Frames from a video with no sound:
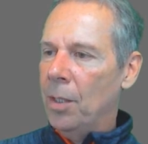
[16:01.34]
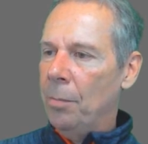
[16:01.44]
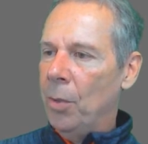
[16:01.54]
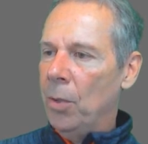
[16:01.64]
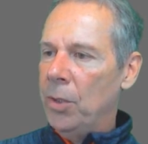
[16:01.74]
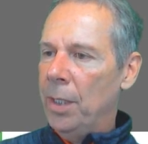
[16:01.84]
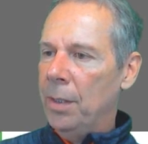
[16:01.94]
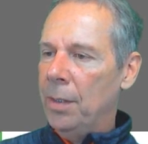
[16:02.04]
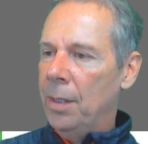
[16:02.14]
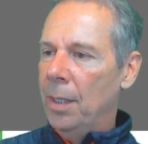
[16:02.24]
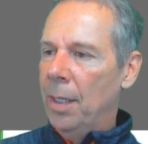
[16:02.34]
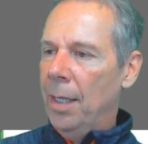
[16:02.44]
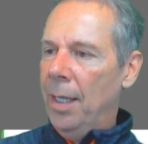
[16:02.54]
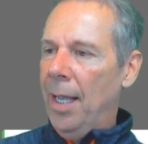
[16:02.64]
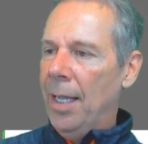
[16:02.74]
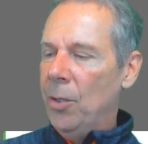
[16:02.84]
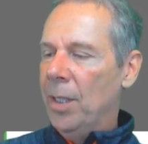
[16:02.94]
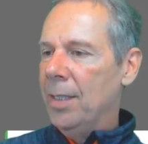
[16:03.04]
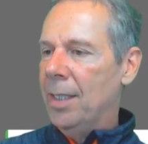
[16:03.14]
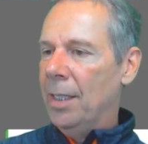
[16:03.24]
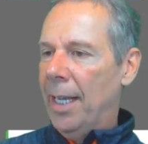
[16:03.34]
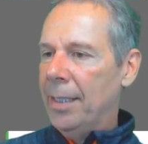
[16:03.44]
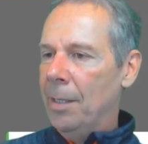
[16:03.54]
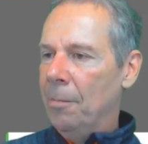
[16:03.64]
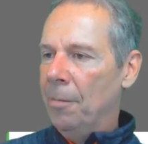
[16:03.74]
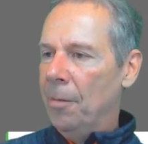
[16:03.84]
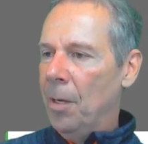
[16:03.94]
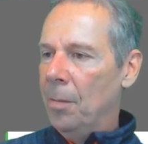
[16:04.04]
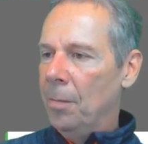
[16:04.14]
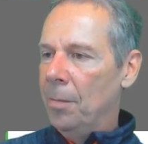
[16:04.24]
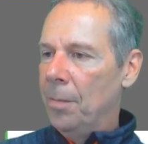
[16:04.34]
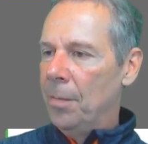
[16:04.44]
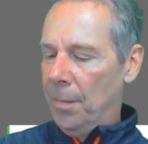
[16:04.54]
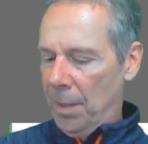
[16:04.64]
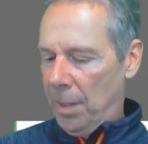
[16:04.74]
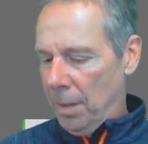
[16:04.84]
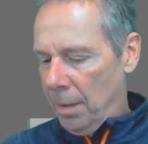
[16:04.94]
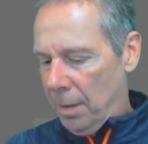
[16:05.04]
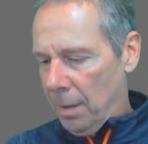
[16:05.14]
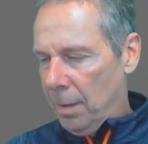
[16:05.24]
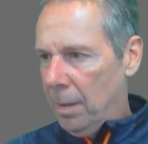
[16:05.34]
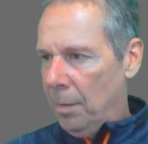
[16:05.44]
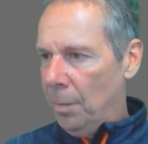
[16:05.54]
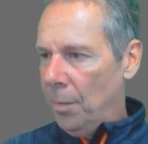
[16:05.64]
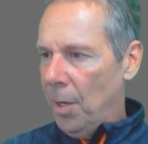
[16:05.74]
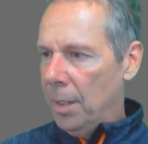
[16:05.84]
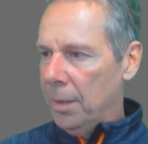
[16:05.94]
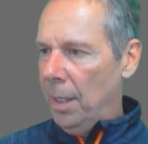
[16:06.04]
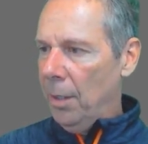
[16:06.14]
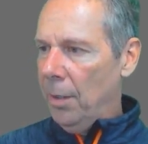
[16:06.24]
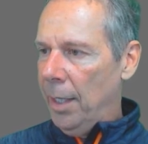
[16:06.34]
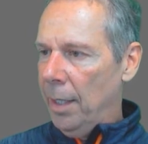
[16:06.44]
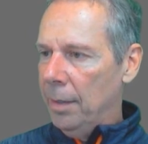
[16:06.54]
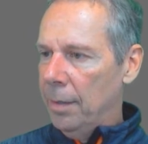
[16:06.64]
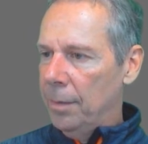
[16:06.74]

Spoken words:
are purchased, and you can select them from the products area